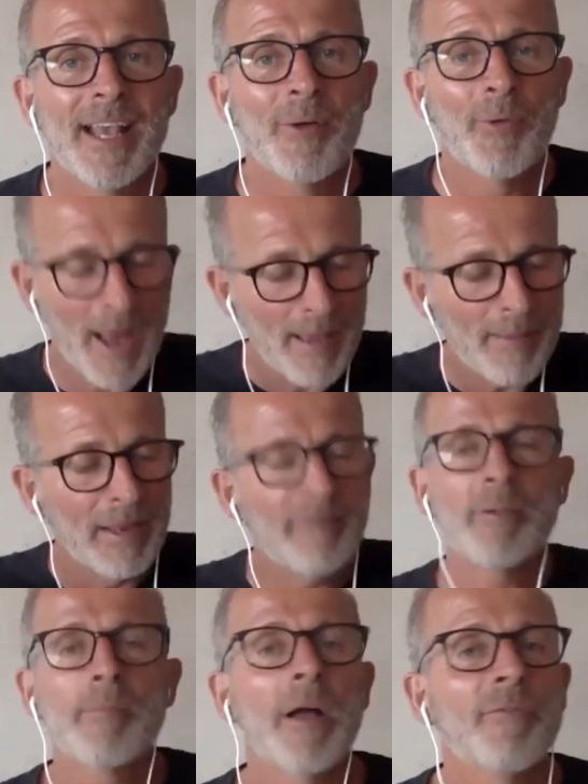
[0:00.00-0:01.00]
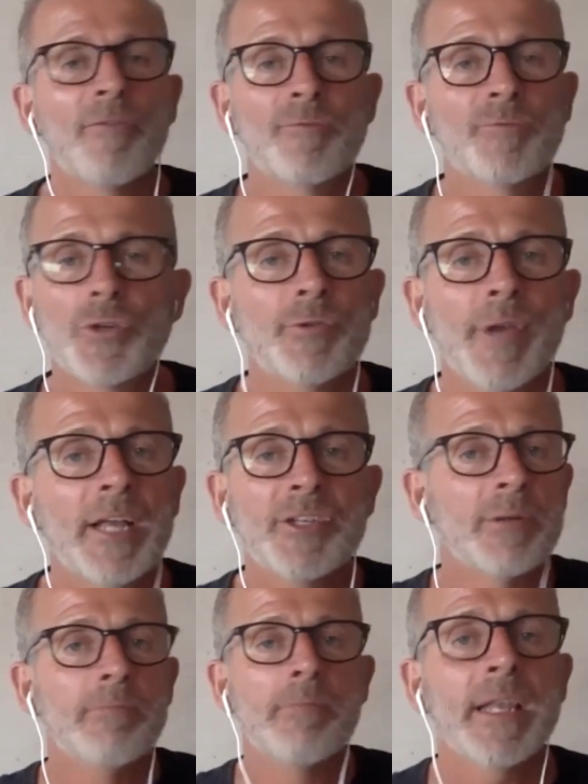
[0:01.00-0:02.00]
when I'm living my true
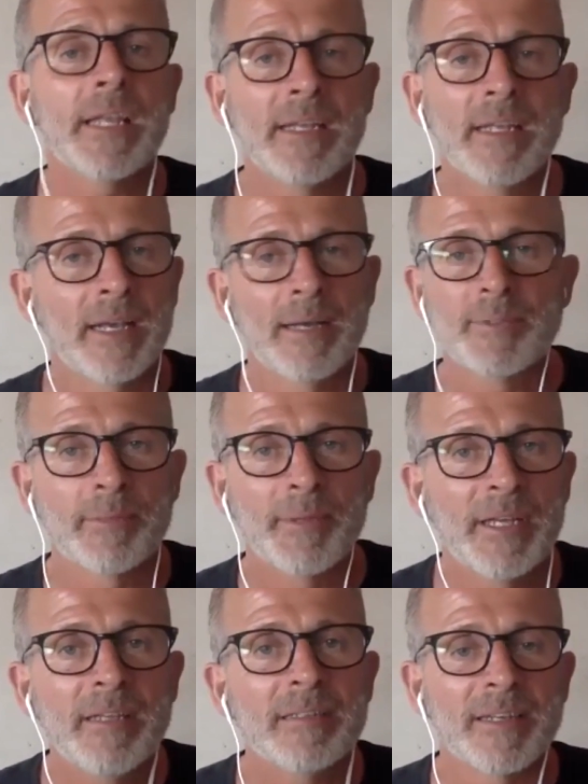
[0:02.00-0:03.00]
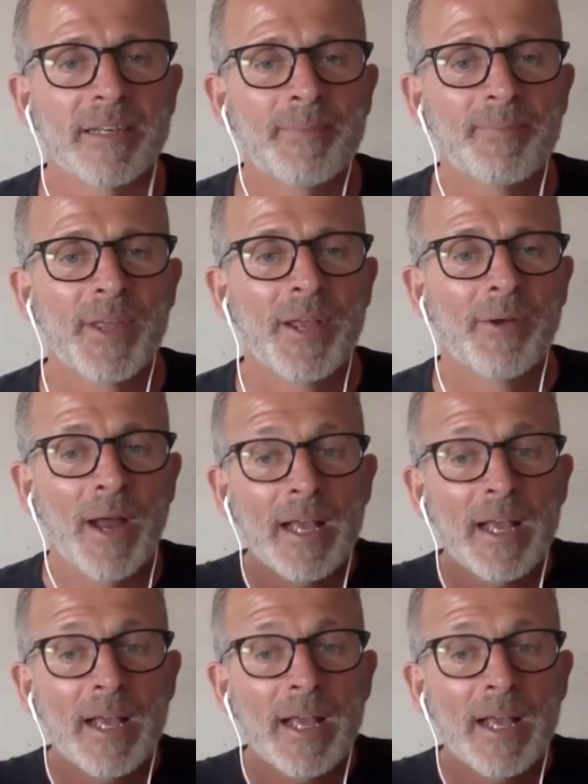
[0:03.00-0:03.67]
nature, money comes to me easily, right?